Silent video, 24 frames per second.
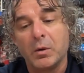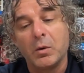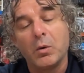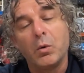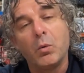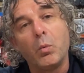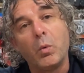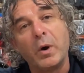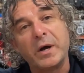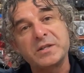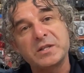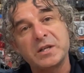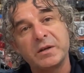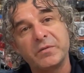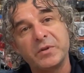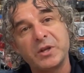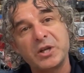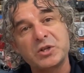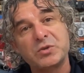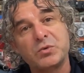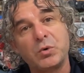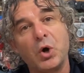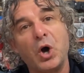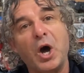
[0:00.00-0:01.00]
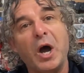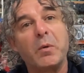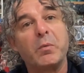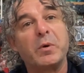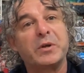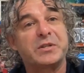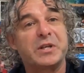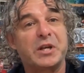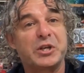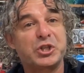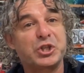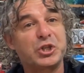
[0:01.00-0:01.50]
Once everything's right, once
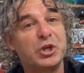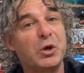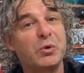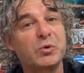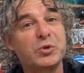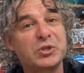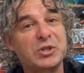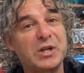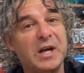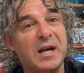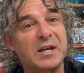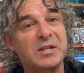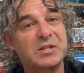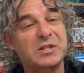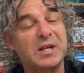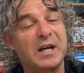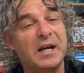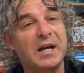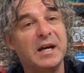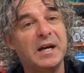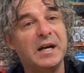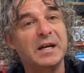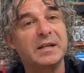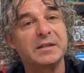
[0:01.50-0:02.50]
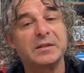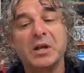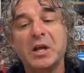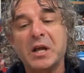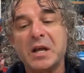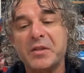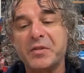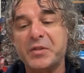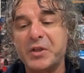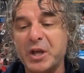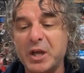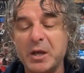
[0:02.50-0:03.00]
that shell starts to harden,
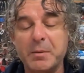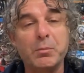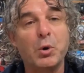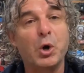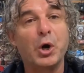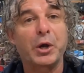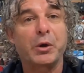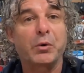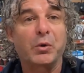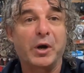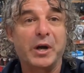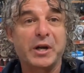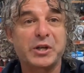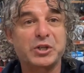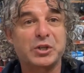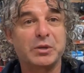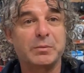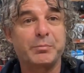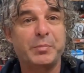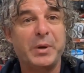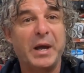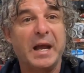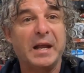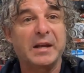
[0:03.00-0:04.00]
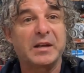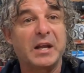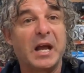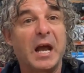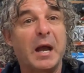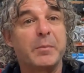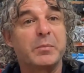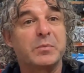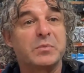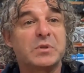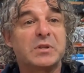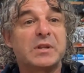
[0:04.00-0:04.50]
their migration pattern
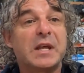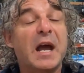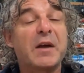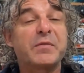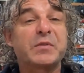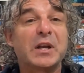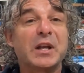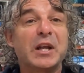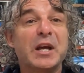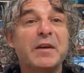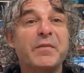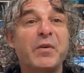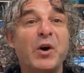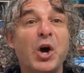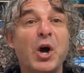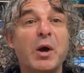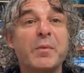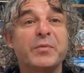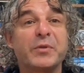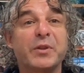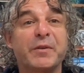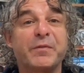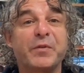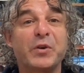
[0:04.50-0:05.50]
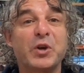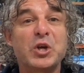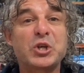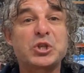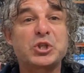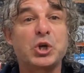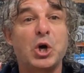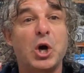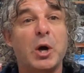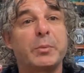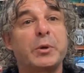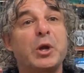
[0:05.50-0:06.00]
happens. They have to leave home for the first
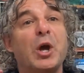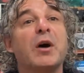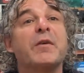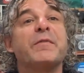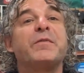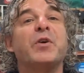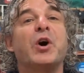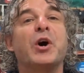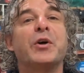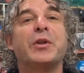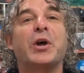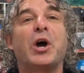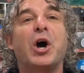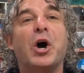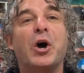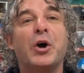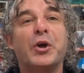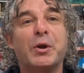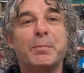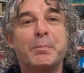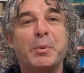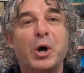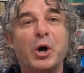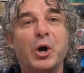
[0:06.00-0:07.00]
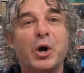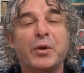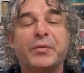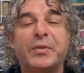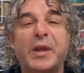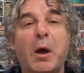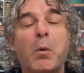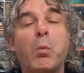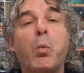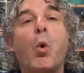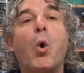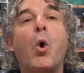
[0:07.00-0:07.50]
time, go and find their own abode.
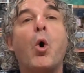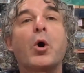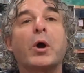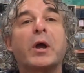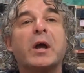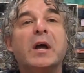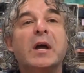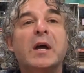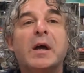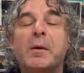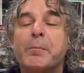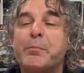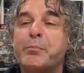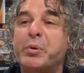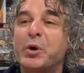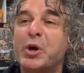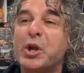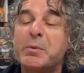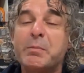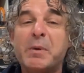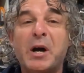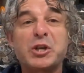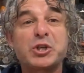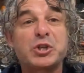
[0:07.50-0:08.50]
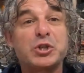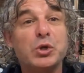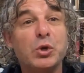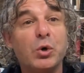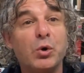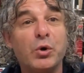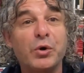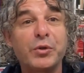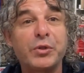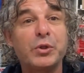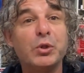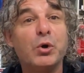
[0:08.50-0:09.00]
They walk pretty much
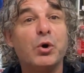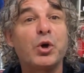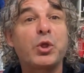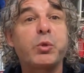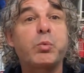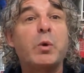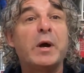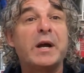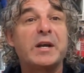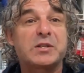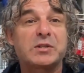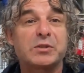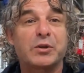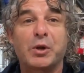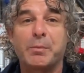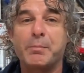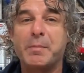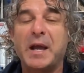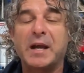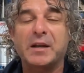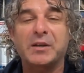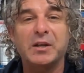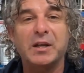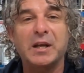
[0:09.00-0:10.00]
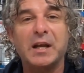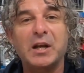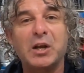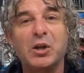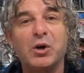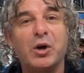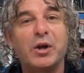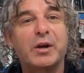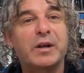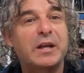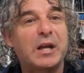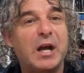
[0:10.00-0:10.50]
north-northwest on a magnetic
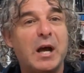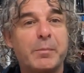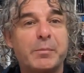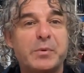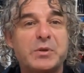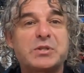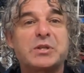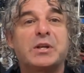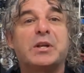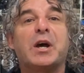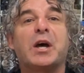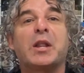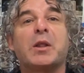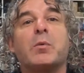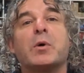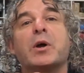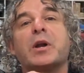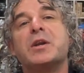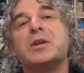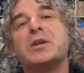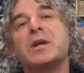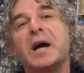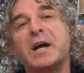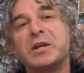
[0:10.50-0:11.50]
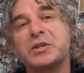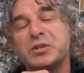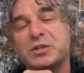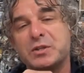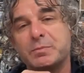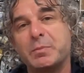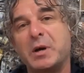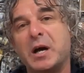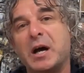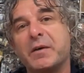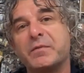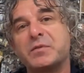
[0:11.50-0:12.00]
line of compass, another one of nature's
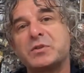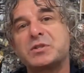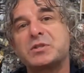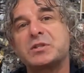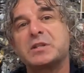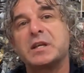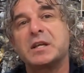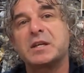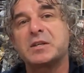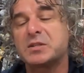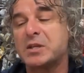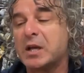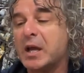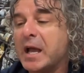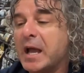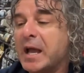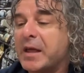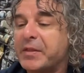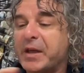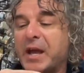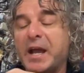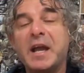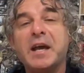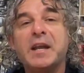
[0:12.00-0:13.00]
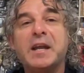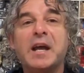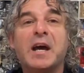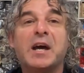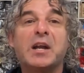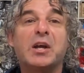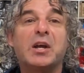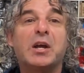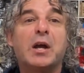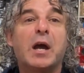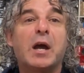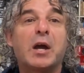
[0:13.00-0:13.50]
marvellous things. They head out
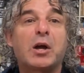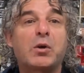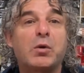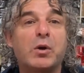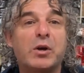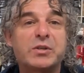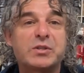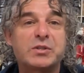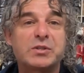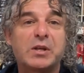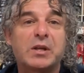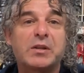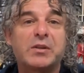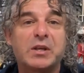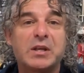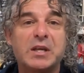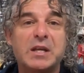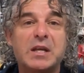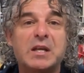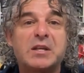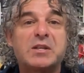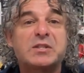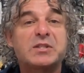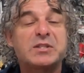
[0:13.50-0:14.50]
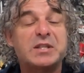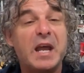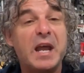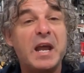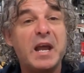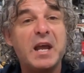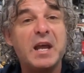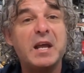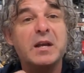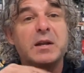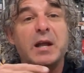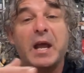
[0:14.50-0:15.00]
across the
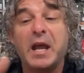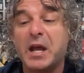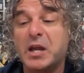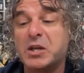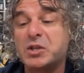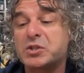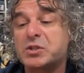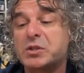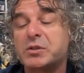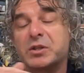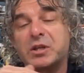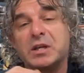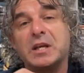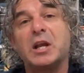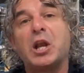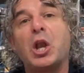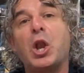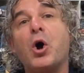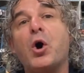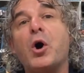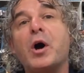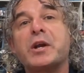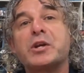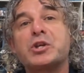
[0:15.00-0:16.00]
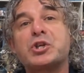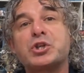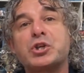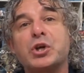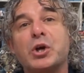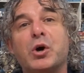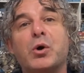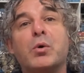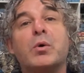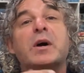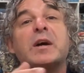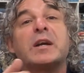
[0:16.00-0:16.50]
sand, hence the lighter
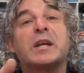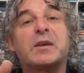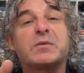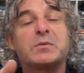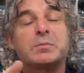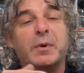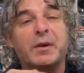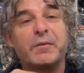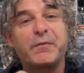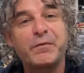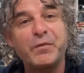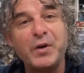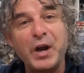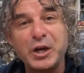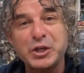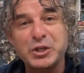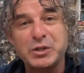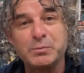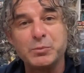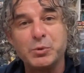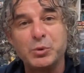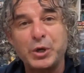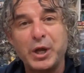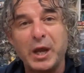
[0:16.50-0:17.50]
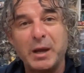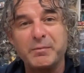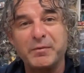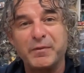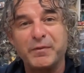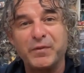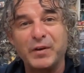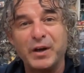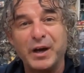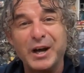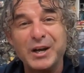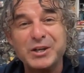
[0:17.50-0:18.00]
shell gives them a fraction more
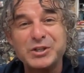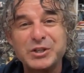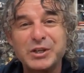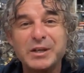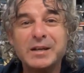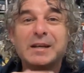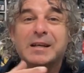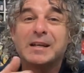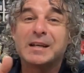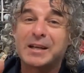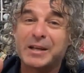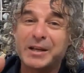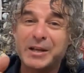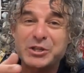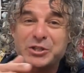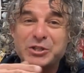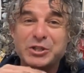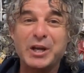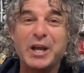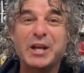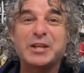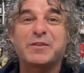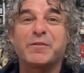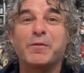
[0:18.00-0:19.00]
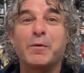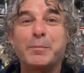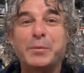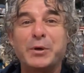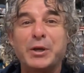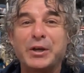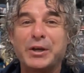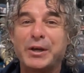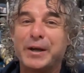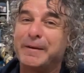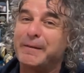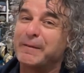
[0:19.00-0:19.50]
camouflage, less chance of them
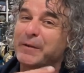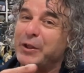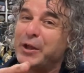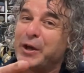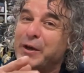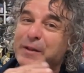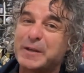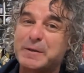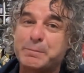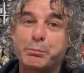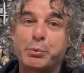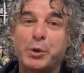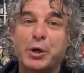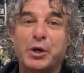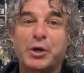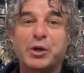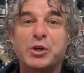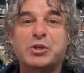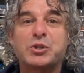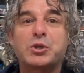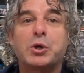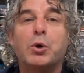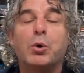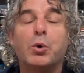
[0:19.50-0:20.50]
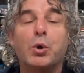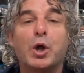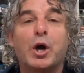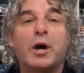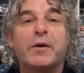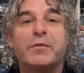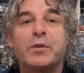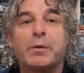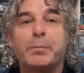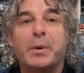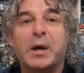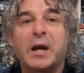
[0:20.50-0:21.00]
being eaten, although there's predators all
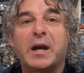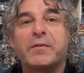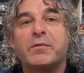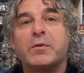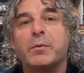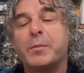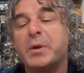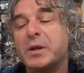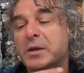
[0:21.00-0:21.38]
over the back of them.